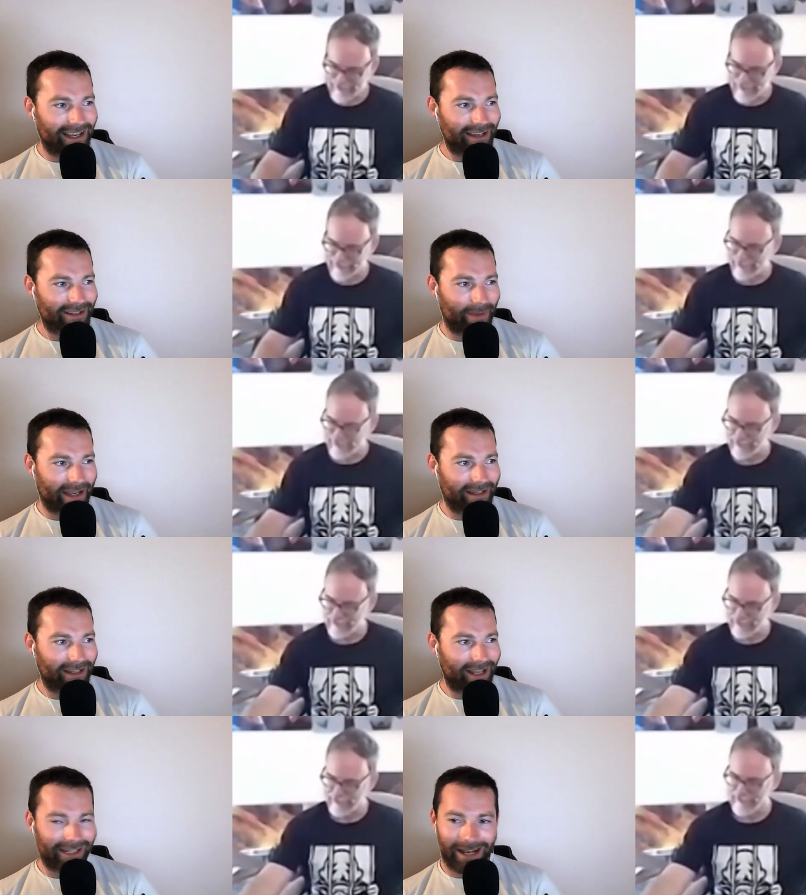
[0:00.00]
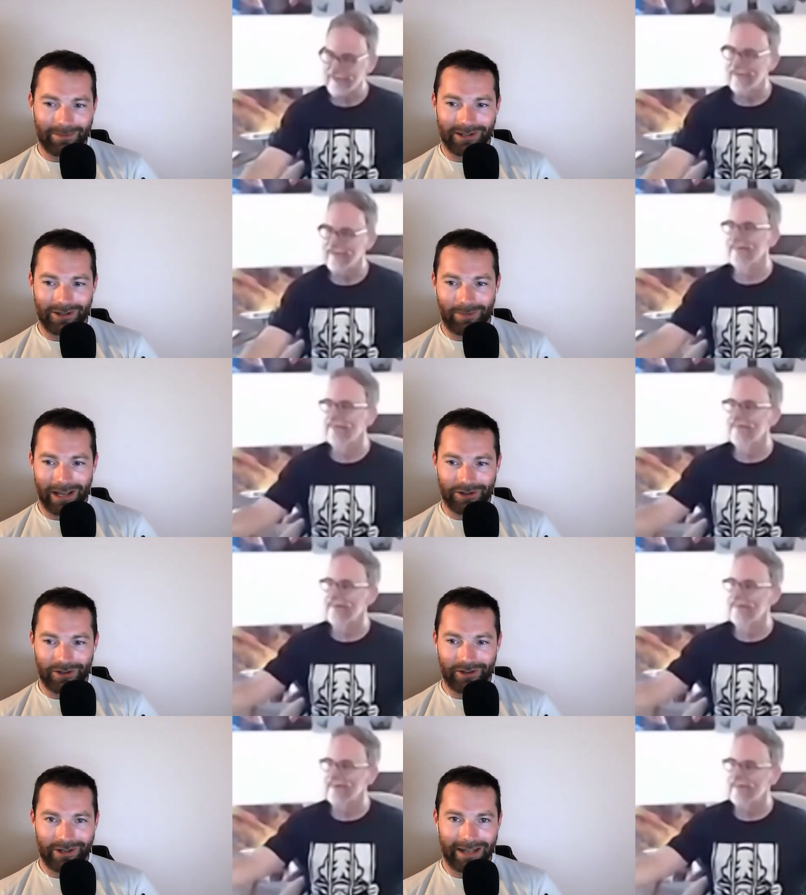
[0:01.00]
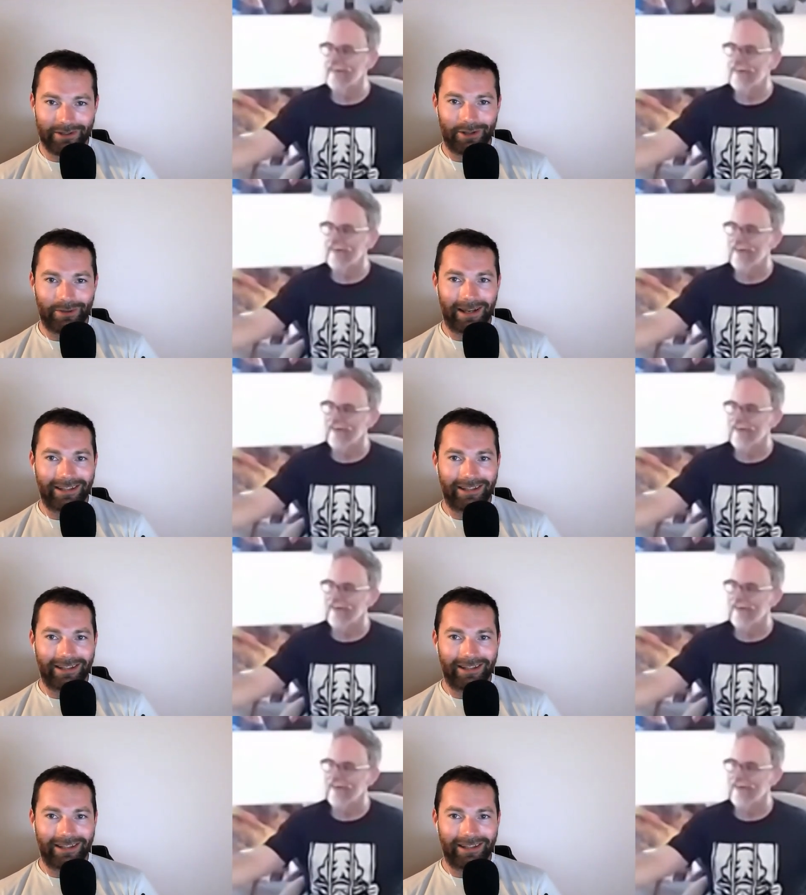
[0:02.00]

Speaker 1: has been an absolute pleasure chatting to you, man.